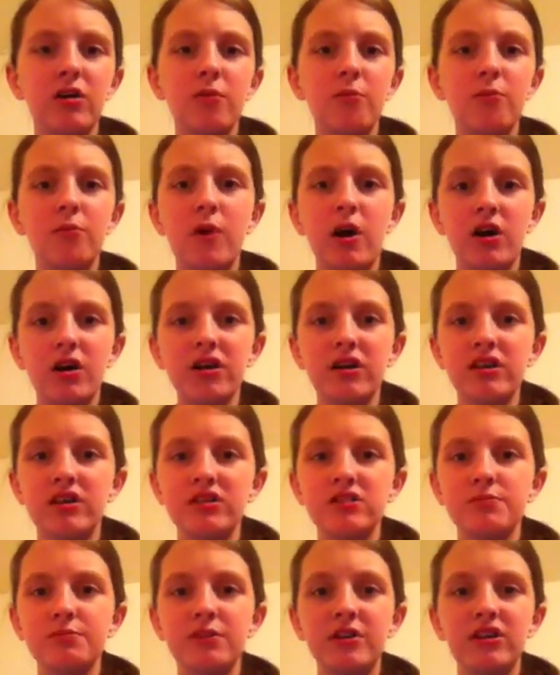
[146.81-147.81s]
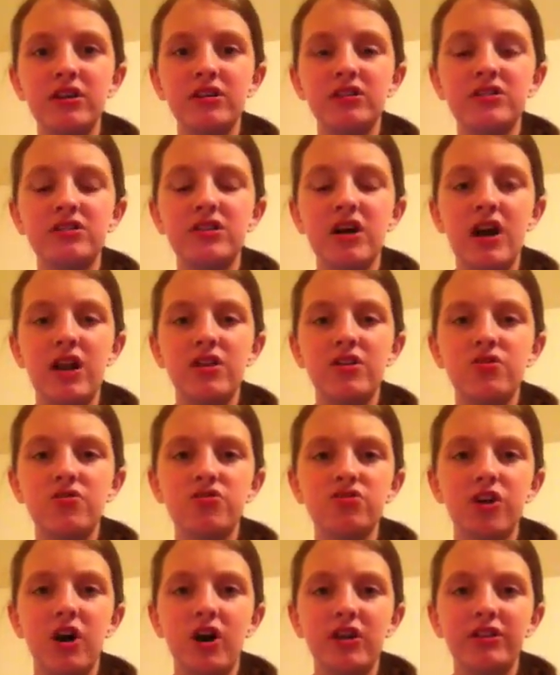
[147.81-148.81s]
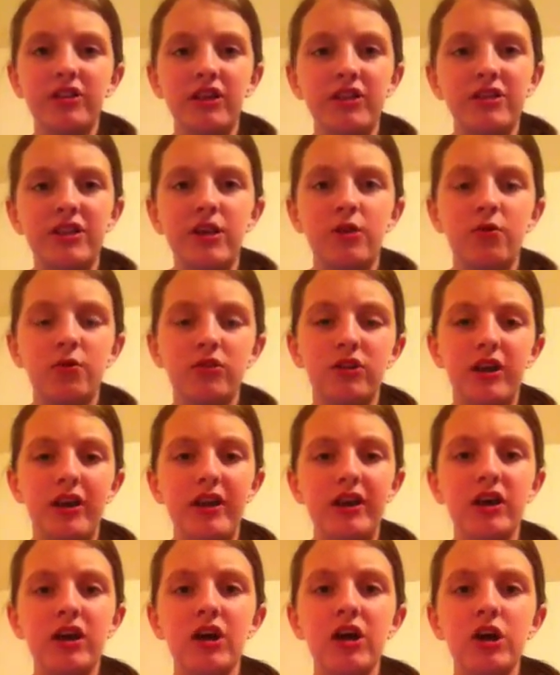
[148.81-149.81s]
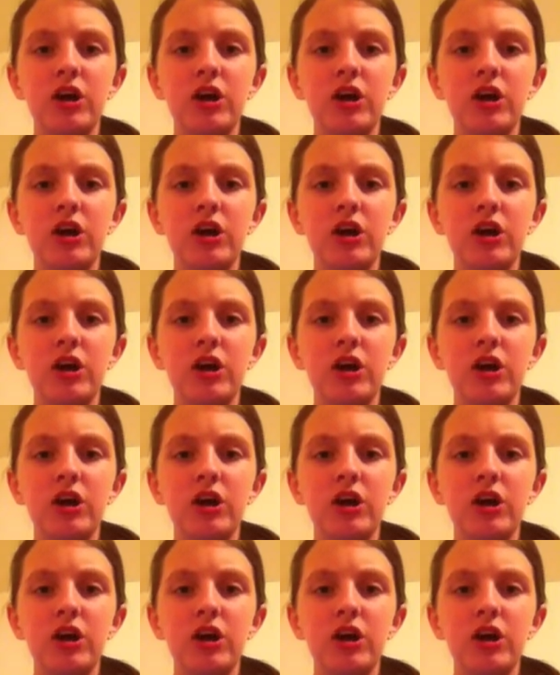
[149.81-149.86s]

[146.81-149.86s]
monkeys because then you thought that they would, like,